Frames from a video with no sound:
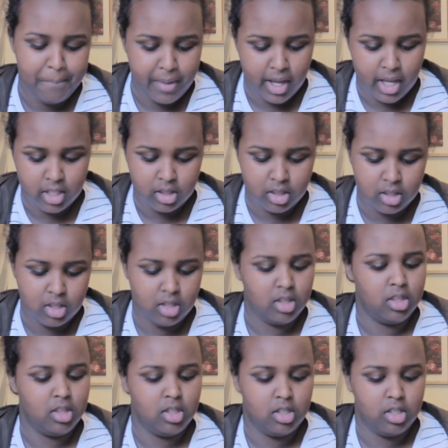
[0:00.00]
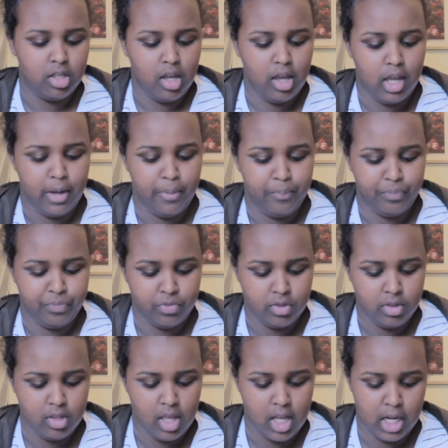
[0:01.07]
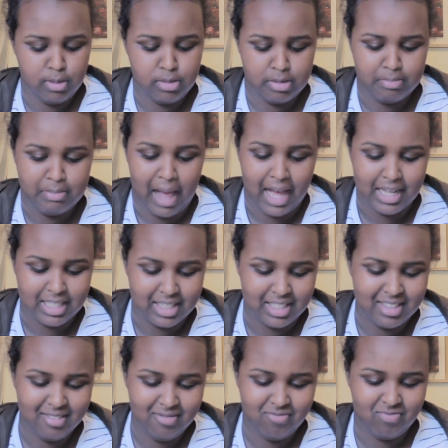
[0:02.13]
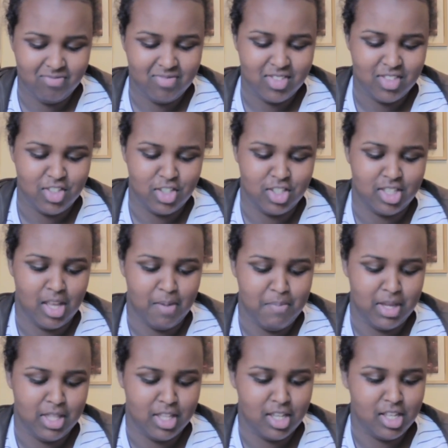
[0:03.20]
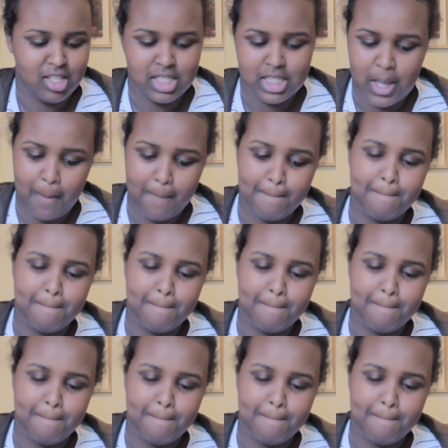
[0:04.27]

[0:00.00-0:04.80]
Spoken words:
But her name is Madeline. She sent me this.